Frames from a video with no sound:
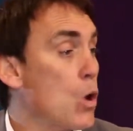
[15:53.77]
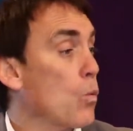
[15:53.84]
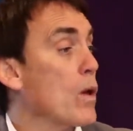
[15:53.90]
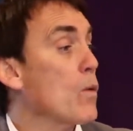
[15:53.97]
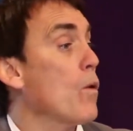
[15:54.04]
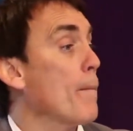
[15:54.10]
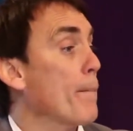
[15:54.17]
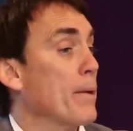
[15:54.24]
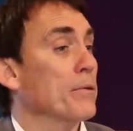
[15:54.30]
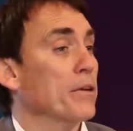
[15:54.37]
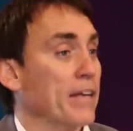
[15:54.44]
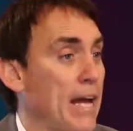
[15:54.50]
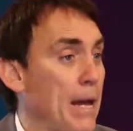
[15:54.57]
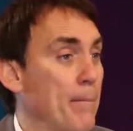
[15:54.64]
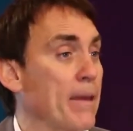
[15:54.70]
We want people
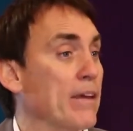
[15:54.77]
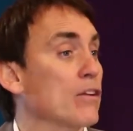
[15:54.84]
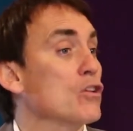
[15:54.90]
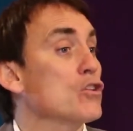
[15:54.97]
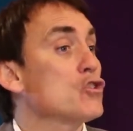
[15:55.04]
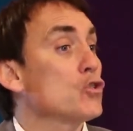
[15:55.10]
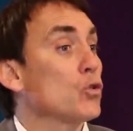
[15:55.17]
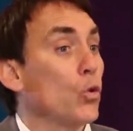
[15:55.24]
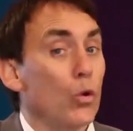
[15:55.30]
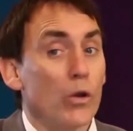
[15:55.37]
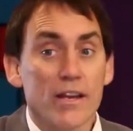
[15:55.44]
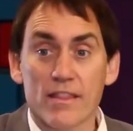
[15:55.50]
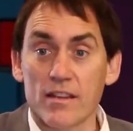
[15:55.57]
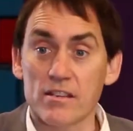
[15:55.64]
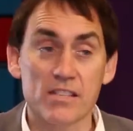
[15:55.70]
to come here and
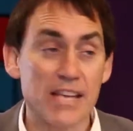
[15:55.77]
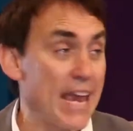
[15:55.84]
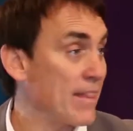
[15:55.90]
enjoy this.